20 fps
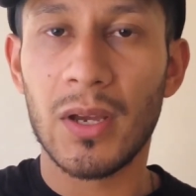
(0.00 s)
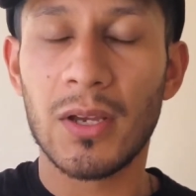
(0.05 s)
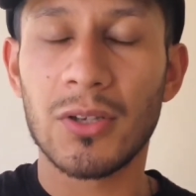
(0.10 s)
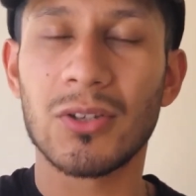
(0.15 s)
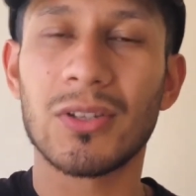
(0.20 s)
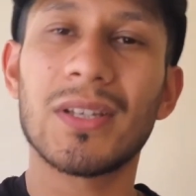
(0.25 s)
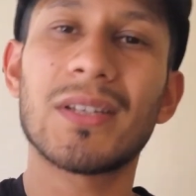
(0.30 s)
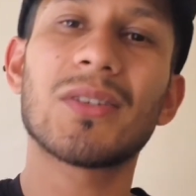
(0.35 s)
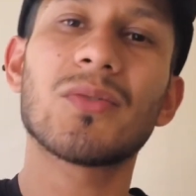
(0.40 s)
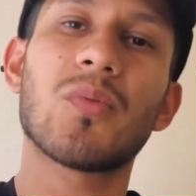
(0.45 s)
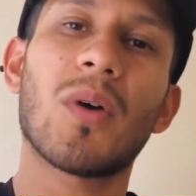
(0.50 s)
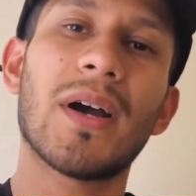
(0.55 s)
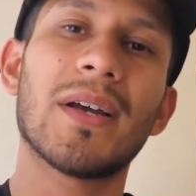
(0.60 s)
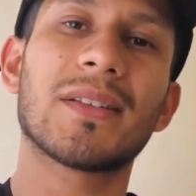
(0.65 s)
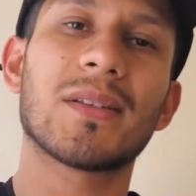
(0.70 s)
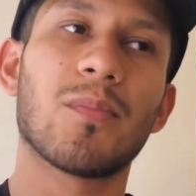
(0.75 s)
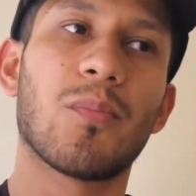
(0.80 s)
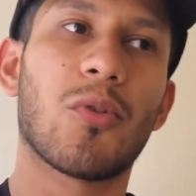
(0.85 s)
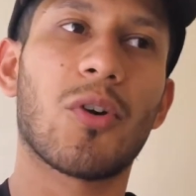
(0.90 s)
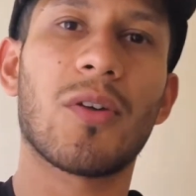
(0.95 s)
So this is why
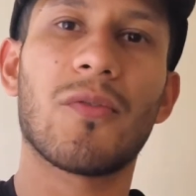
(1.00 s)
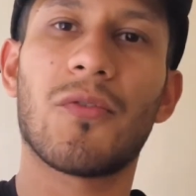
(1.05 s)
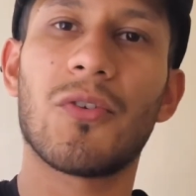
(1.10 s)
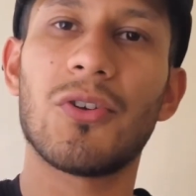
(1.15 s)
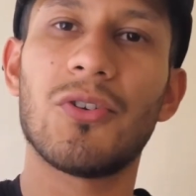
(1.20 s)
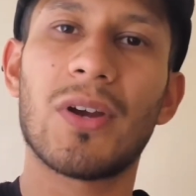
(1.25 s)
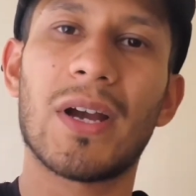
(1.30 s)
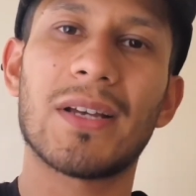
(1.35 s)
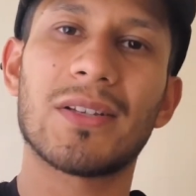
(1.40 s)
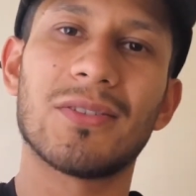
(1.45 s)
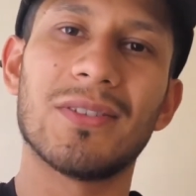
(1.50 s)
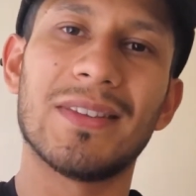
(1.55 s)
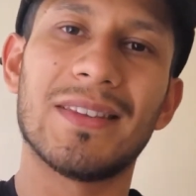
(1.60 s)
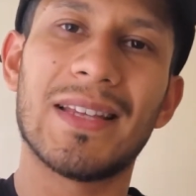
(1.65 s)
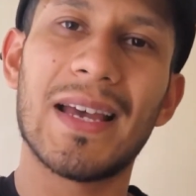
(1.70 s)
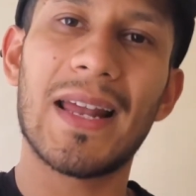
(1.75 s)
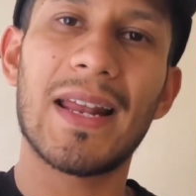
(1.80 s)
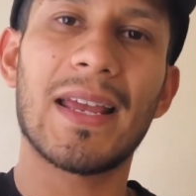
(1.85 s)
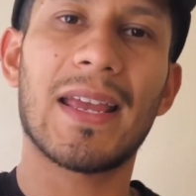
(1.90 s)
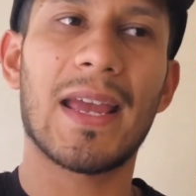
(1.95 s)
it's important for you guys to
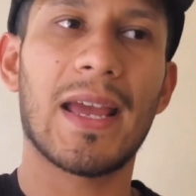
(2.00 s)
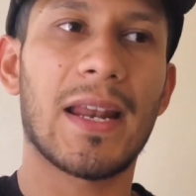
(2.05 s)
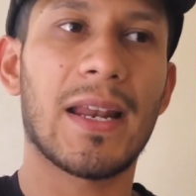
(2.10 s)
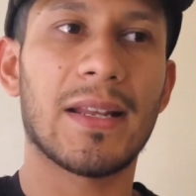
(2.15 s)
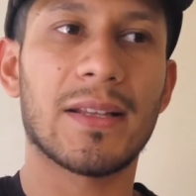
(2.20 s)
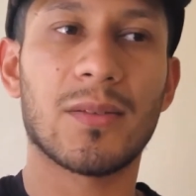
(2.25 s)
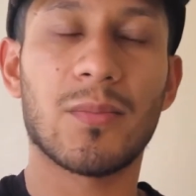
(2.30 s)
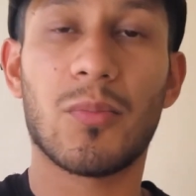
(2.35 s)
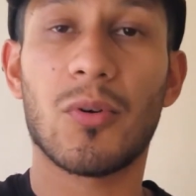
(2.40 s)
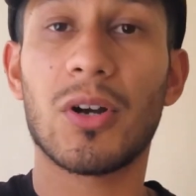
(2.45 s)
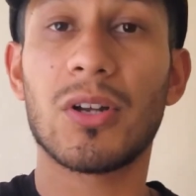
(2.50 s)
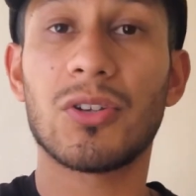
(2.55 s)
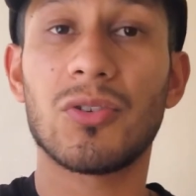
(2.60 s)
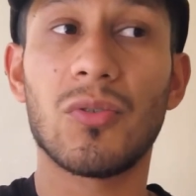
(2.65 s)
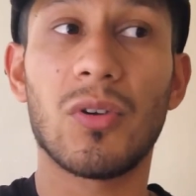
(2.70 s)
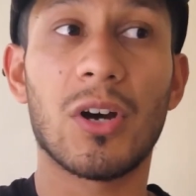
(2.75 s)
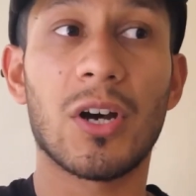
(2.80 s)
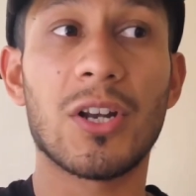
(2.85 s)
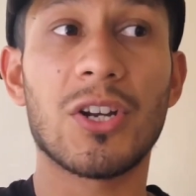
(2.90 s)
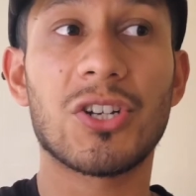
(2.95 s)
dedicate it. It's important
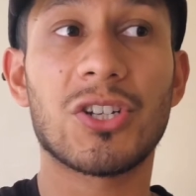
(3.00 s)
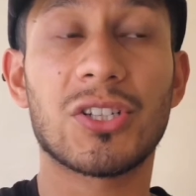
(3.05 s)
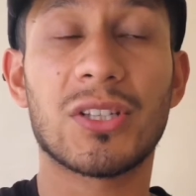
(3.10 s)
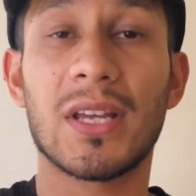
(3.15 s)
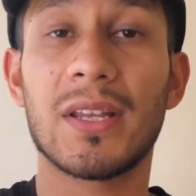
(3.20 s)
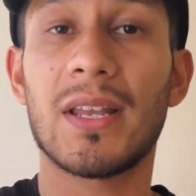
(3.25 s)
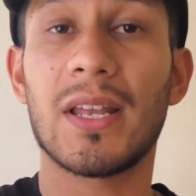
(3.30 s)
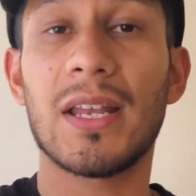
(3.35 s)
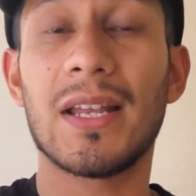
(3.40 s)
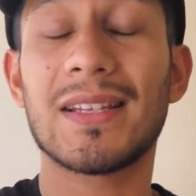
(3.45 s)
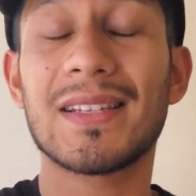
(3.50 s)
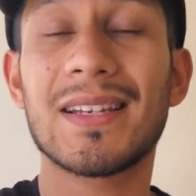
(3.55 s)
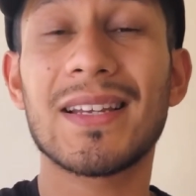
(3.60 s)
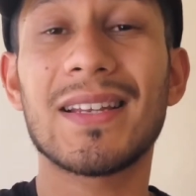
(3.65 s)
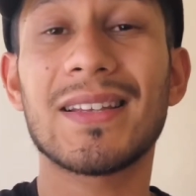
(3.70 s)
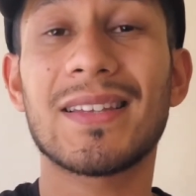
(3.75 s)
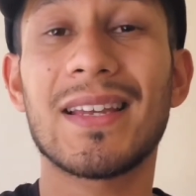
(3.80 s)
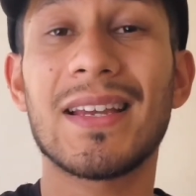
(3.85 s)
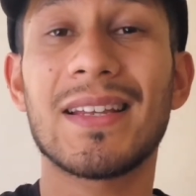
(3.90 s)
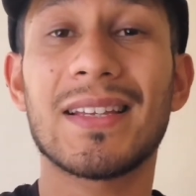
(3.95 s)
to understand that it's
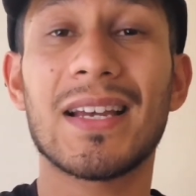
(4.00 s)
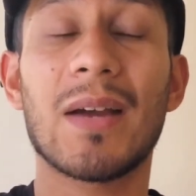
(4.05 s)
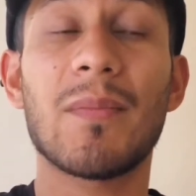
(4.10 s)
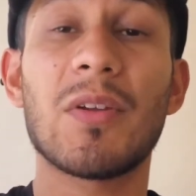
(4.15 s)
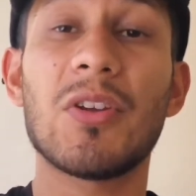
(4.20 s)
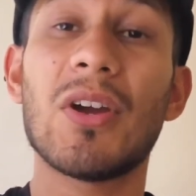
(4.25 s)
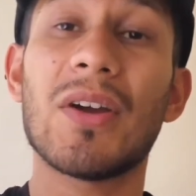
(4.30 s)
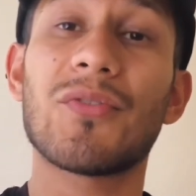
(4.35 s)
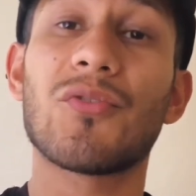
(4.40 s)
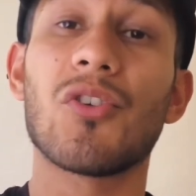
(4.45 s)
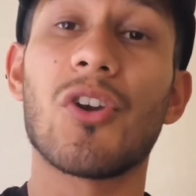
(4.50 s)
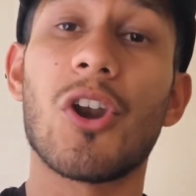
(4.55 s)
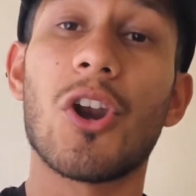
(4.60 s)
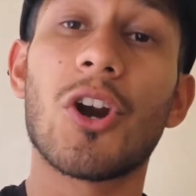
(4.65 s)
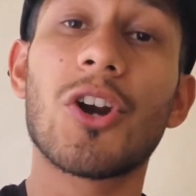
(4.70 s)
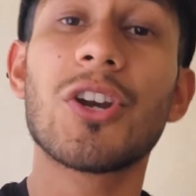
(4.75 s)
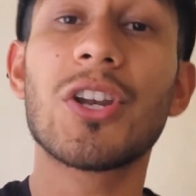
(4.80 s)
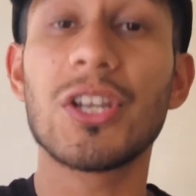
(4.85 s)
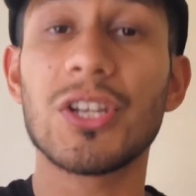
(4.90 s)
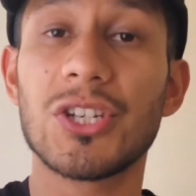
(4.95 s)
going to take time and you have to
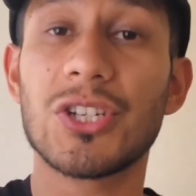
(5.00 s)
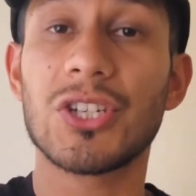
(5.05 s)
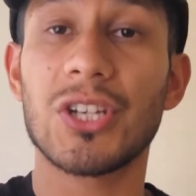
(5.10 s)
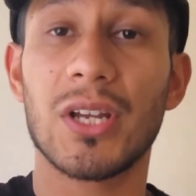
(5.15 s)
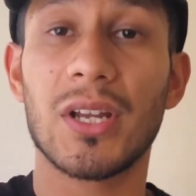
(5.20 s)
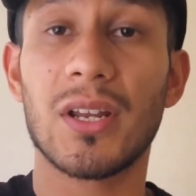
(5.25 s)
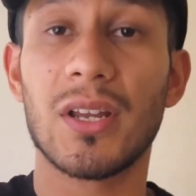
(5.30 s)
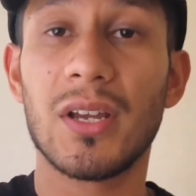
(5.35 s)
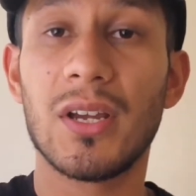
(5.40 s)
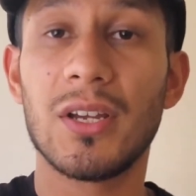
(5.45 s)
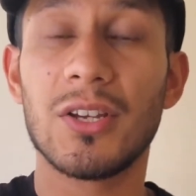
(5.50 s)
learn this shit.